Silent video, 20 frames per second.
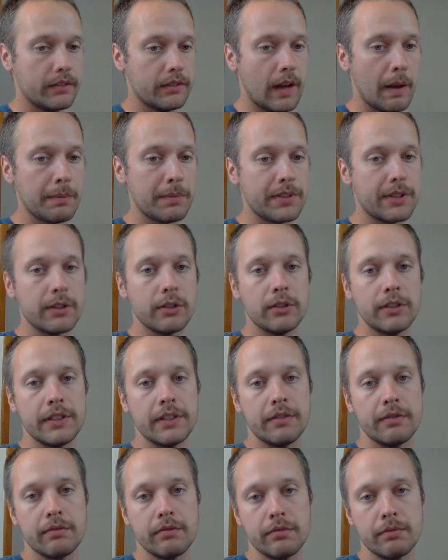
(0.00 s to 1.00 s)
I'm still
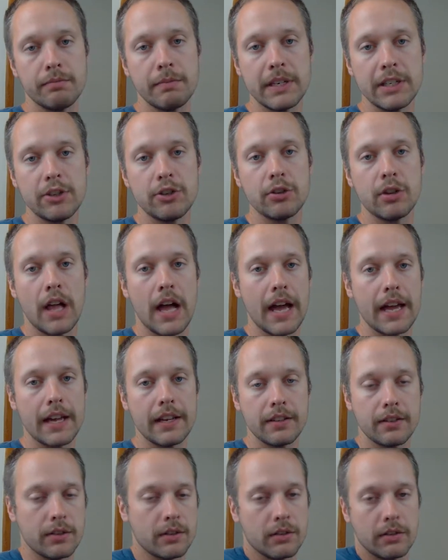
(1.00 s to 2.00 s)
in mid-July,
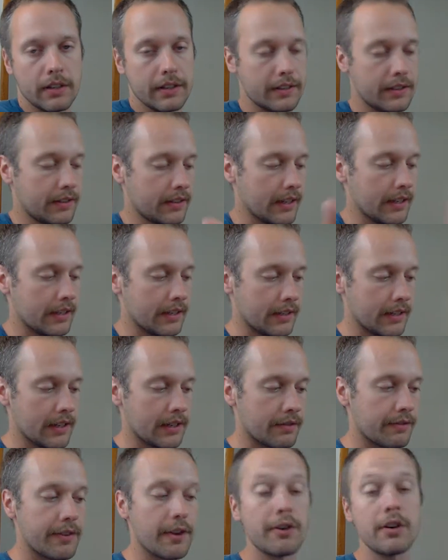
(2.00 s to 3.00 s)
so
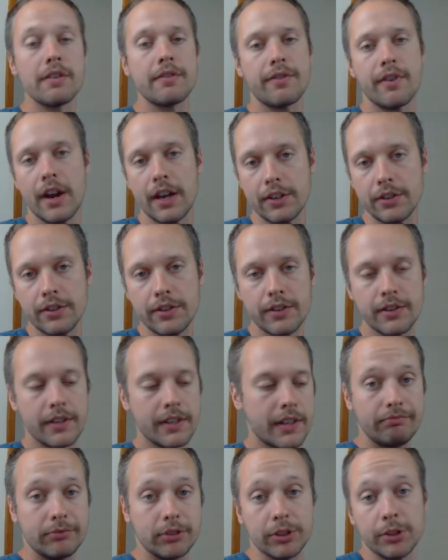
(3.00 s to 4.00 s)
it's very fresh.
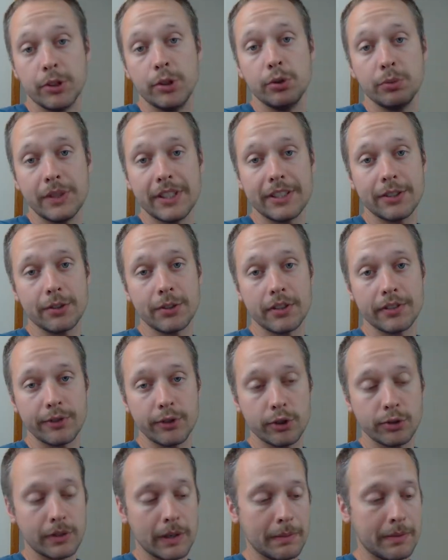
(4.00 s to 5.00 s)
So the Noon Whistle is the
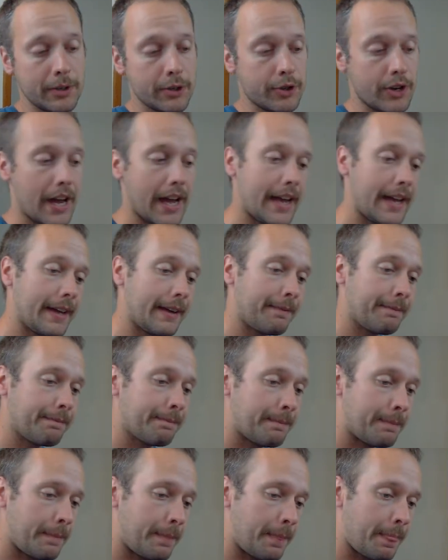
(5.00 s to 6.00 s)
first one I'm going to try.
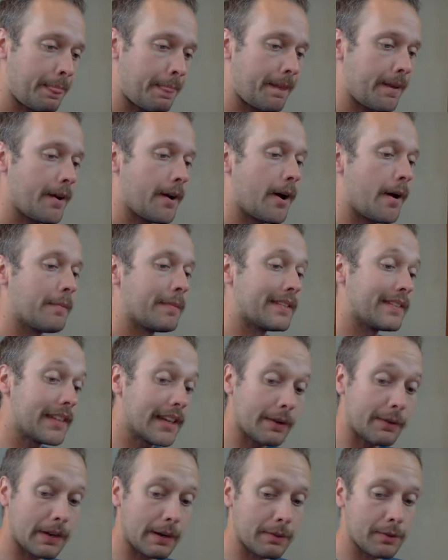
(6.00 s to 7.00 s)
The
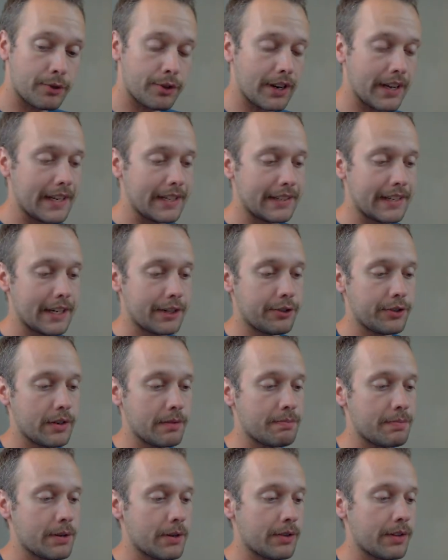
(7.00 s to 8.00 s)
second one I'm going to try is actually
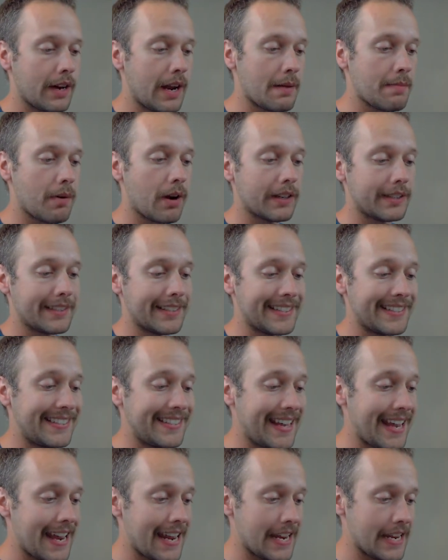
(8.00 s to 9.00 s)
a beer that I bought
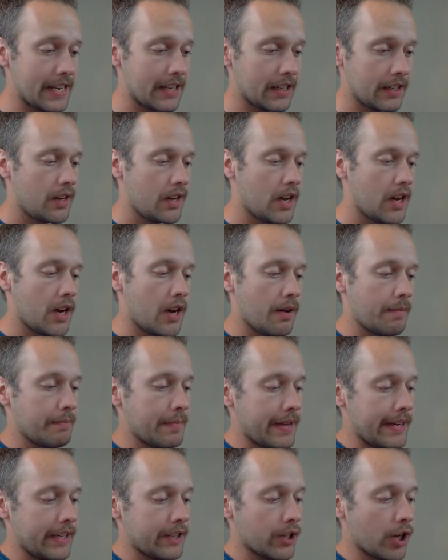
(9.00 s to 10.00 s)
today,
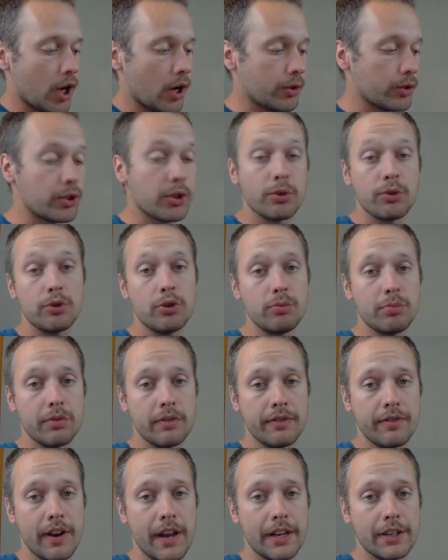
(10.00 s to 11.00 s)
and it's also super
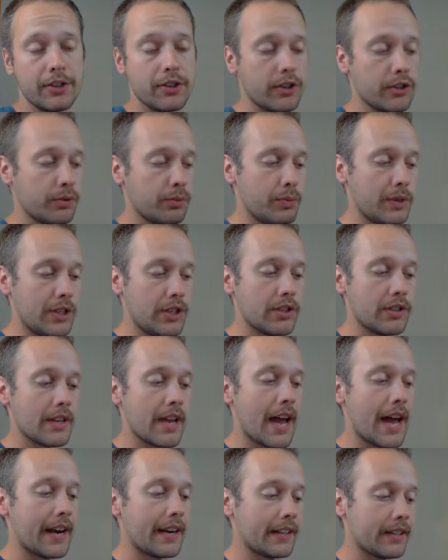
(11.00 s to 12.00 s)
fresh because we just
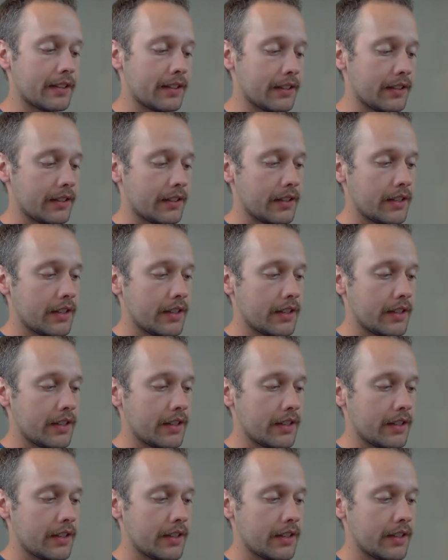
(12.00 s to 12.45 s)
got it.